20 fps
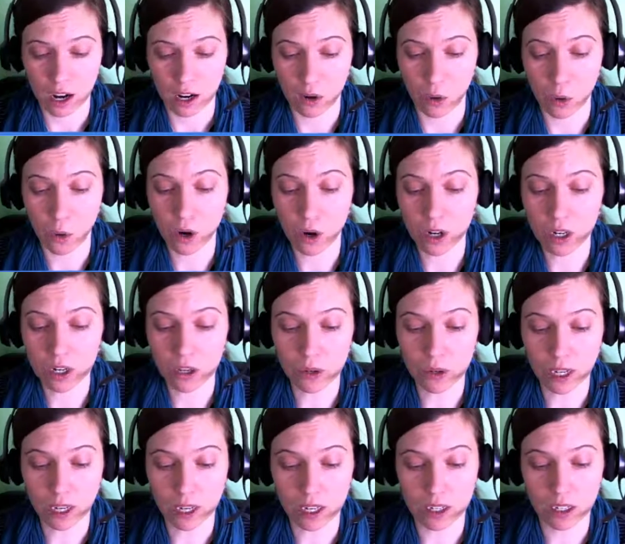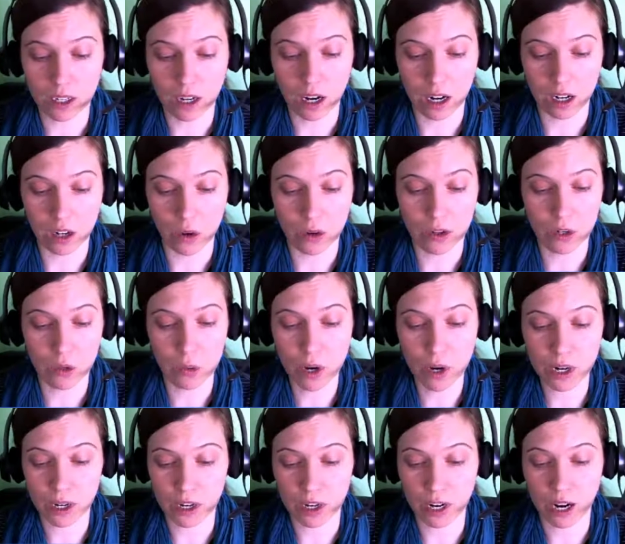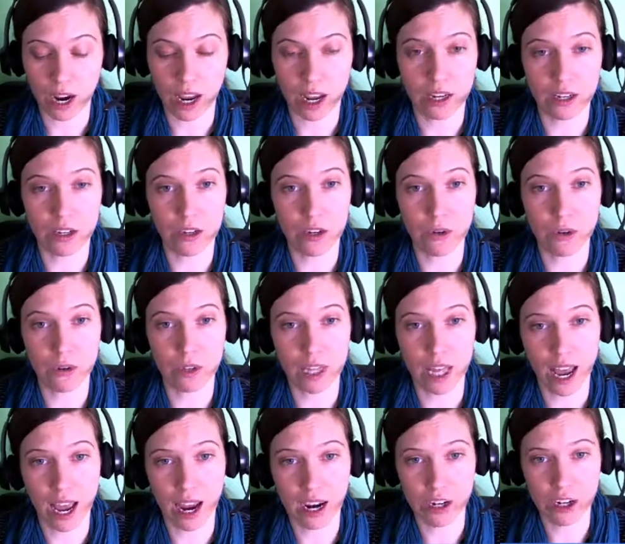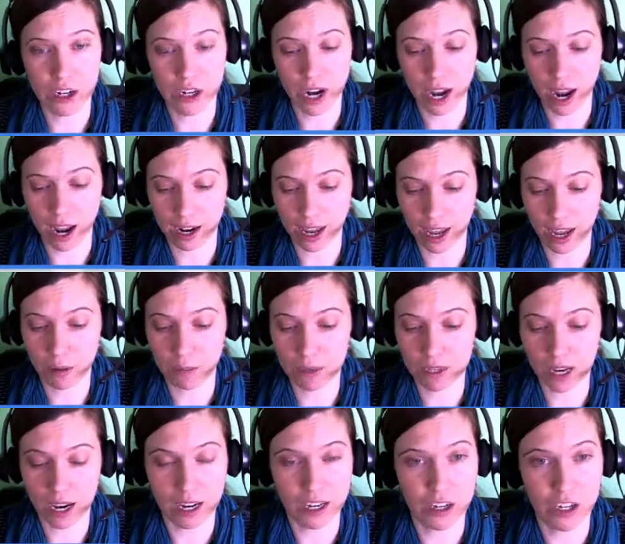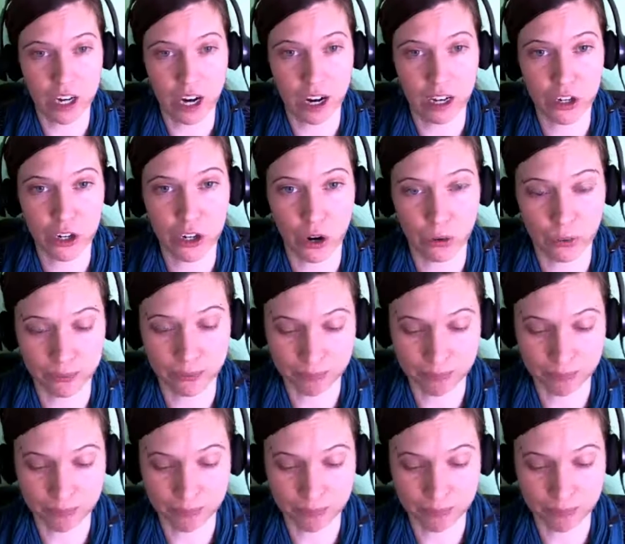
or you can go to Twitter and use the hashtag #AmSciGHO.